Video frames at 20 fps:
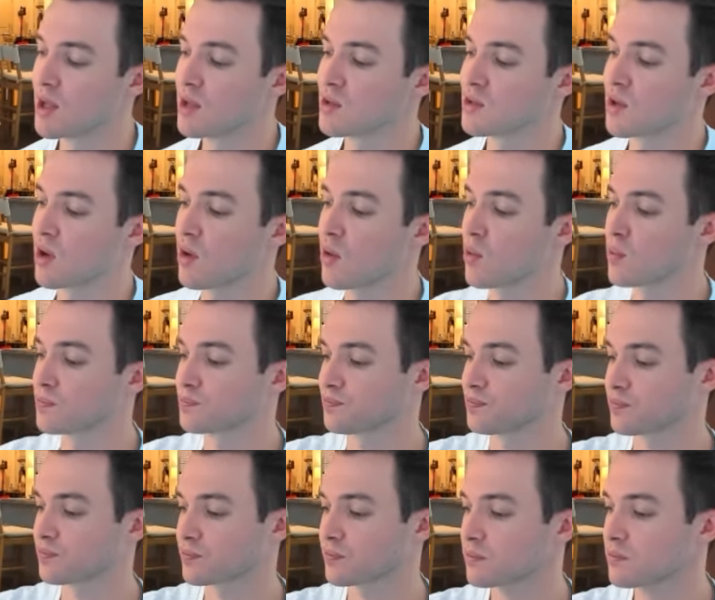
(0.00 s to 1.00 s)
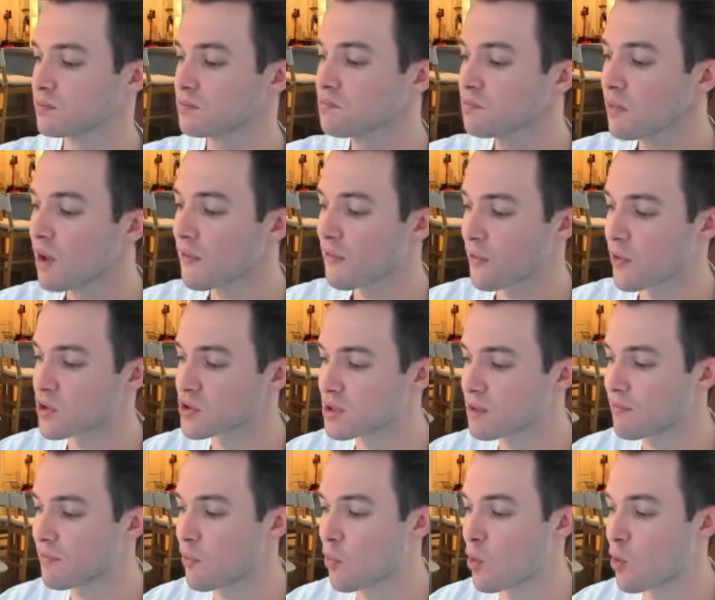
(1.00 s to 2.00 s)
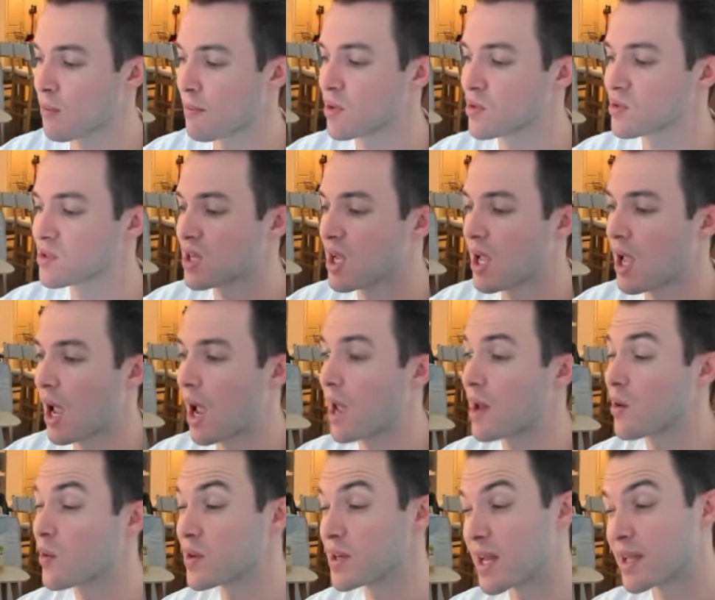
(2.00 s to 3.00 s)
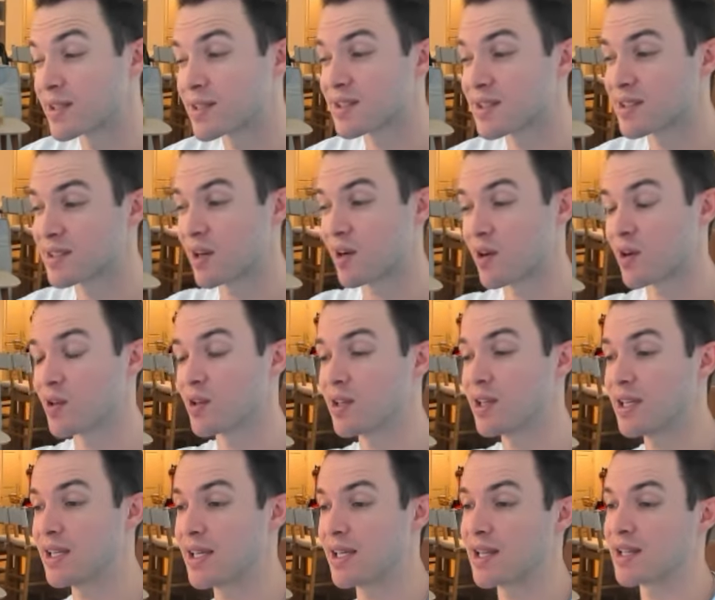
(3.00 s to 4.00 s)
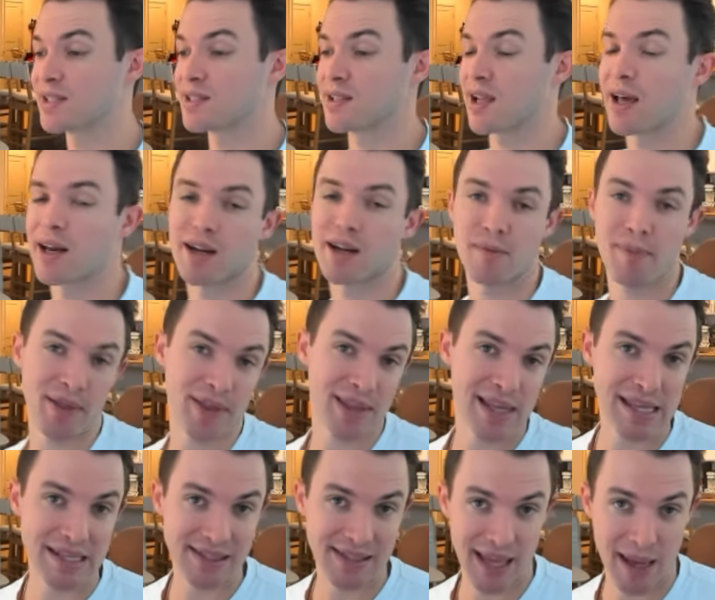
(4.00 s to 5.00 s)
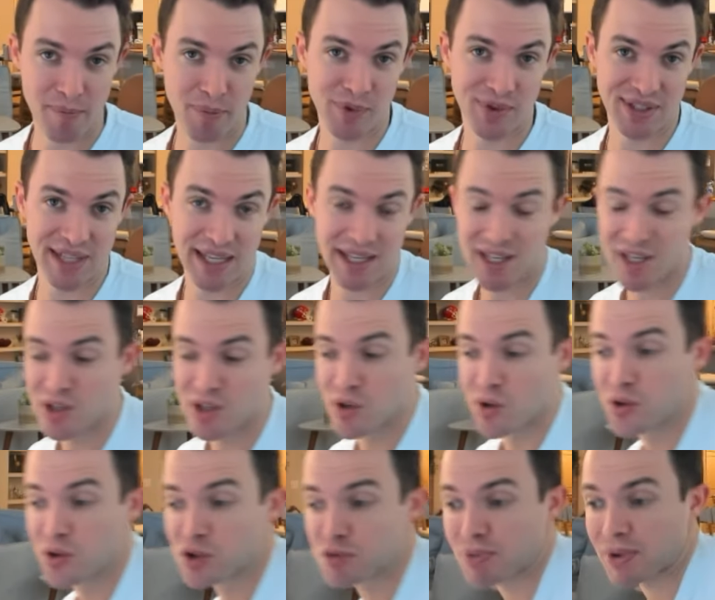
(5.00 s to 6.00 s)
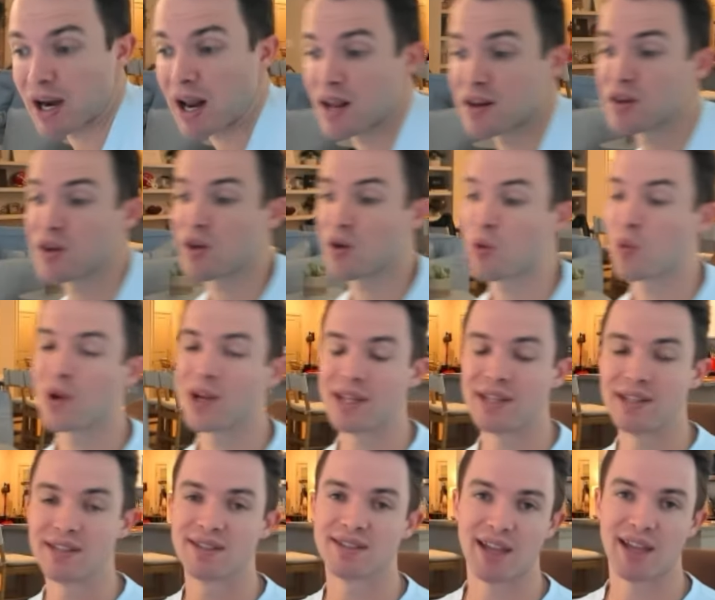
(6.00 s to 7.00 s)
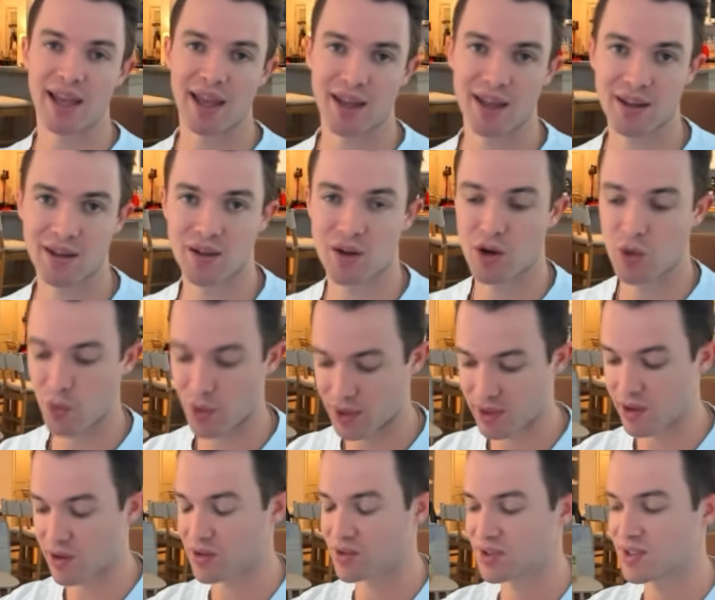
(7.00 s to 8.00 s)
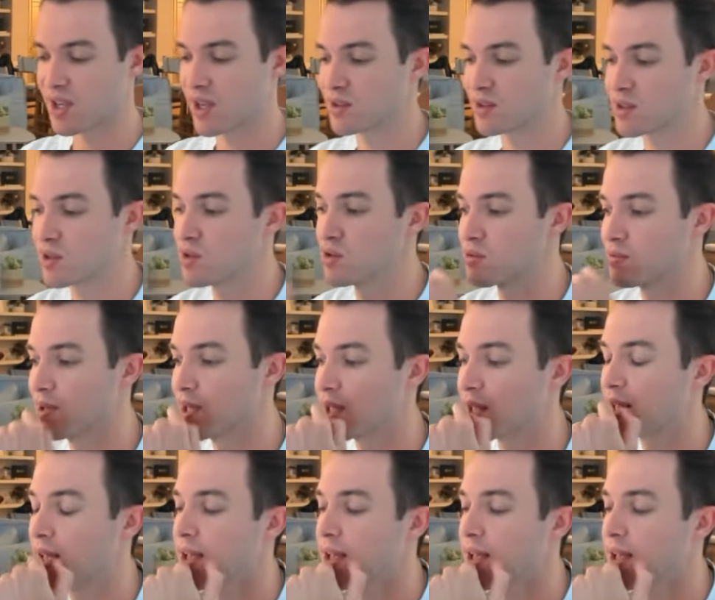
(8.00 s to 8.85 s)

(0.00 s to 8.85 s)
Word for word: So first and foremost, I don't necessarily get excited about the examples that he used, but I know what he's saying, or what they're saying, excuse me.